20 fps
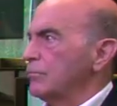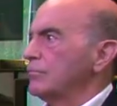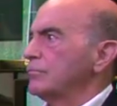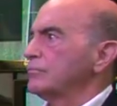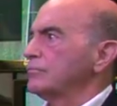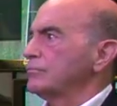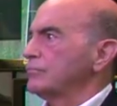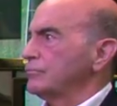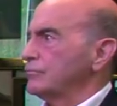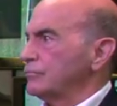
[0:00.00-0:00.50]

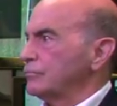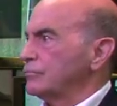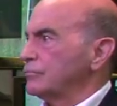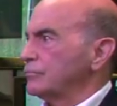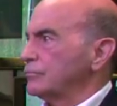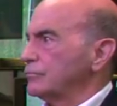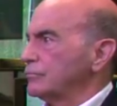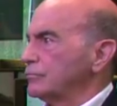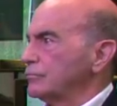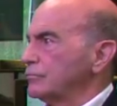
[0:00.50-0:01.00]

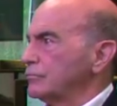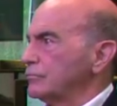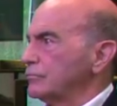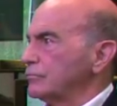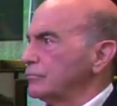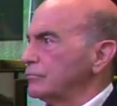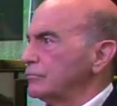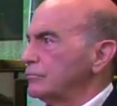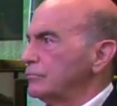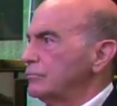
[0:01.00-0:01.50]

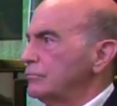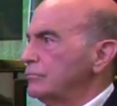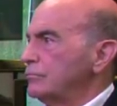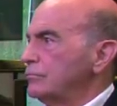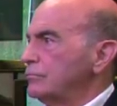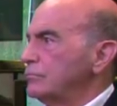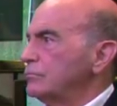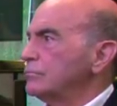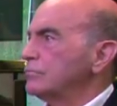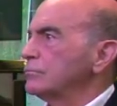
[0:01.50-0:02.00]

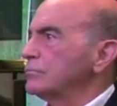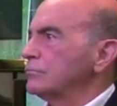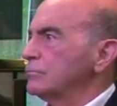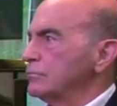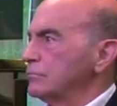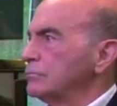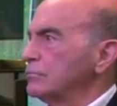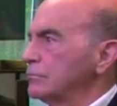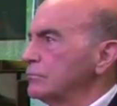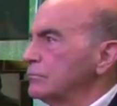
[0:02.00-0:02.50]

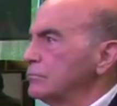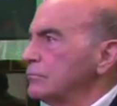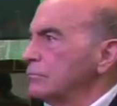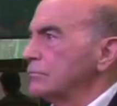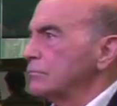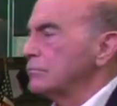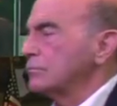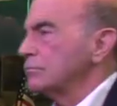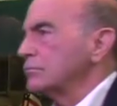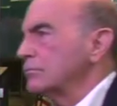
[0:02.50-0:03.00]

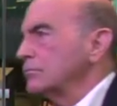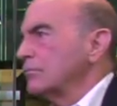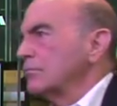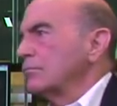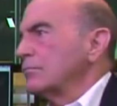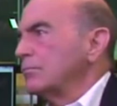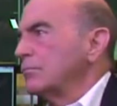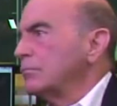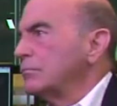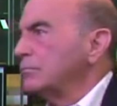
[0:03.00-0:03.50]

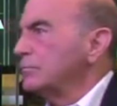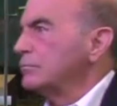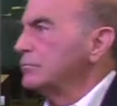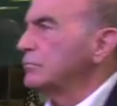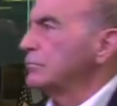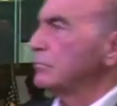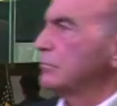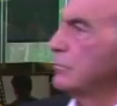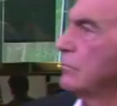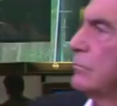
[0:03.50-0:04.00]

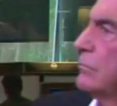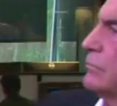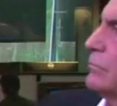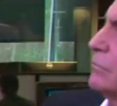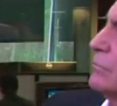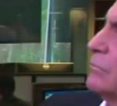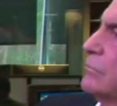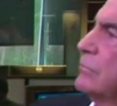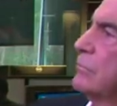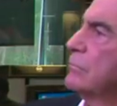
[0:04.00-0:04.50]

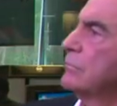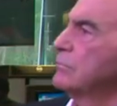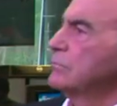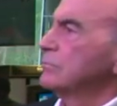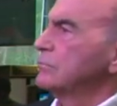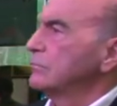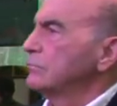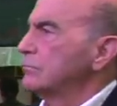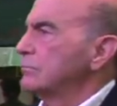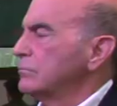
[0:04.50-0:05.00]

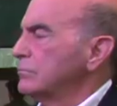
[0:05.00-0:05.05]
No words are spoken by the person on screen.